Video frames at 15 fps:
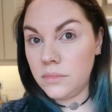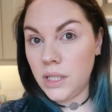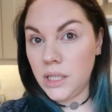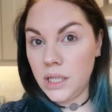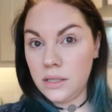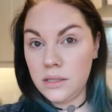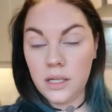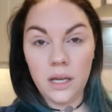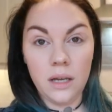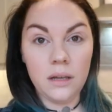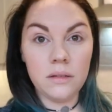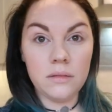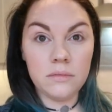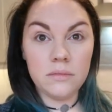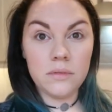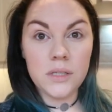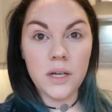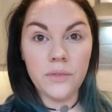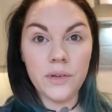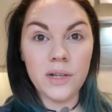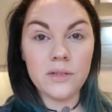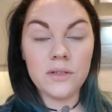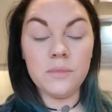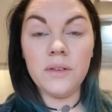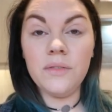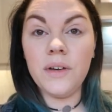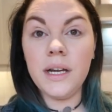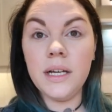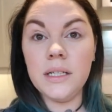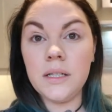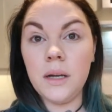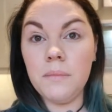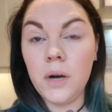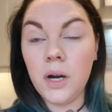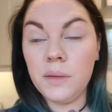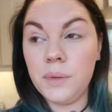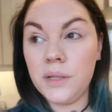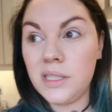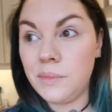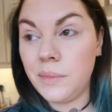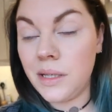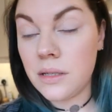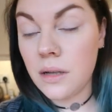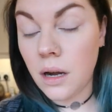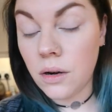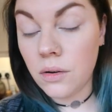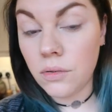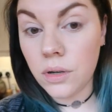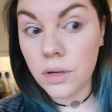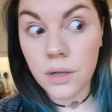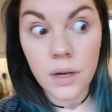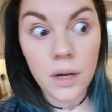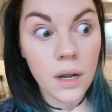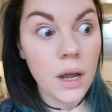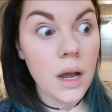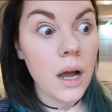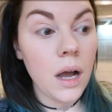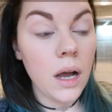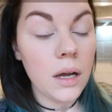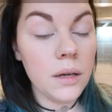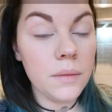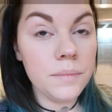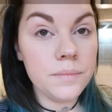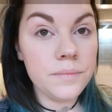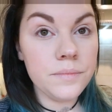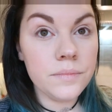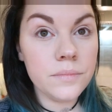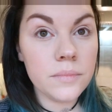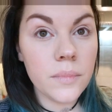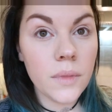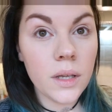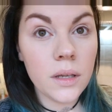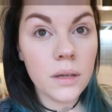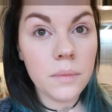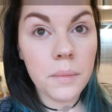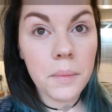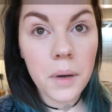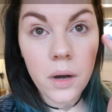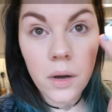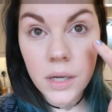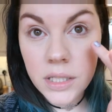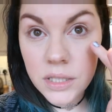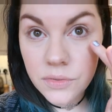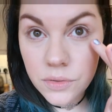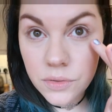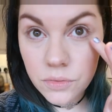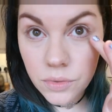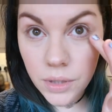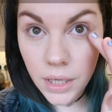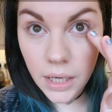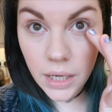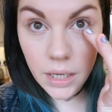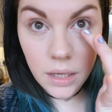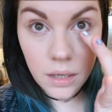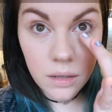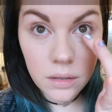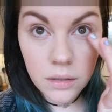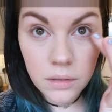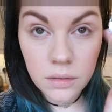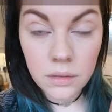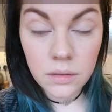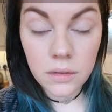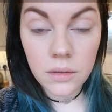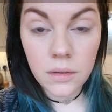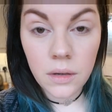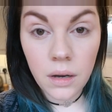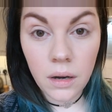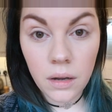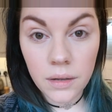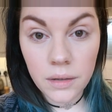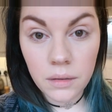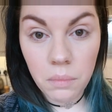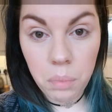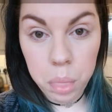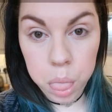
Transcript: And that's it. There's nothing else on my face. I might put some mascara on. Um, but my eyes feel really like